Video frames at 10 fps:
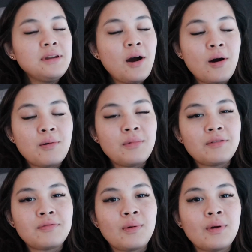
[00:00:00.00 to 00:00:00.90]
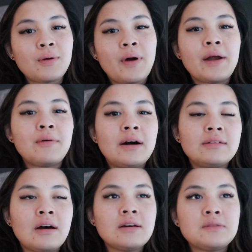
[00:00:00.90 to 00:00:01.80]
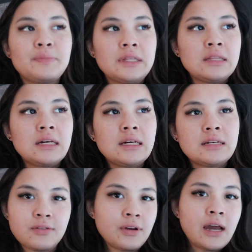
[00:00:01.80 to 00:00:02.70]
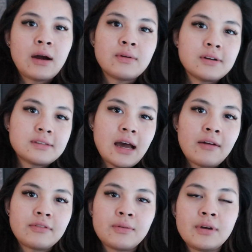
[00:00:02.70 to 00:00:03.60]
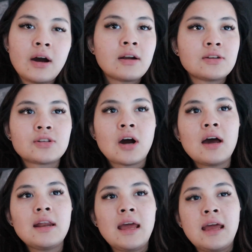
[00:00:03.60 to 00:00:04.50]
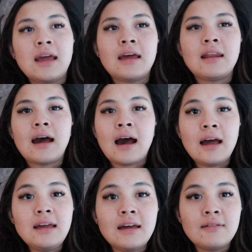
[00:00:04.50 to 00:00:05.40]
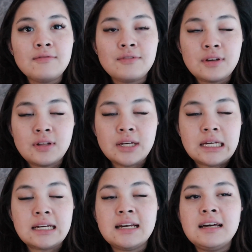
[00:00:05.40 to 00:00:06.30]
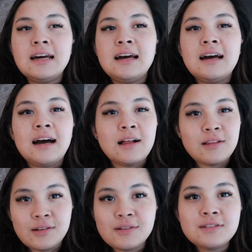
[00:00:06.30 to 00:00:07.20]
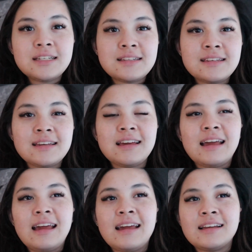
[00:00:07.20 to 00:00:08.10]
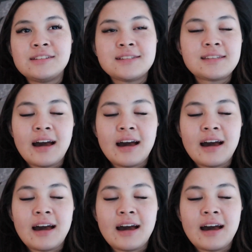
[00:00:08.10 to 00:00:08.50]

been home for quite a while now. It's been like three hours after we got our shot, and I am feeling a little dizzy and just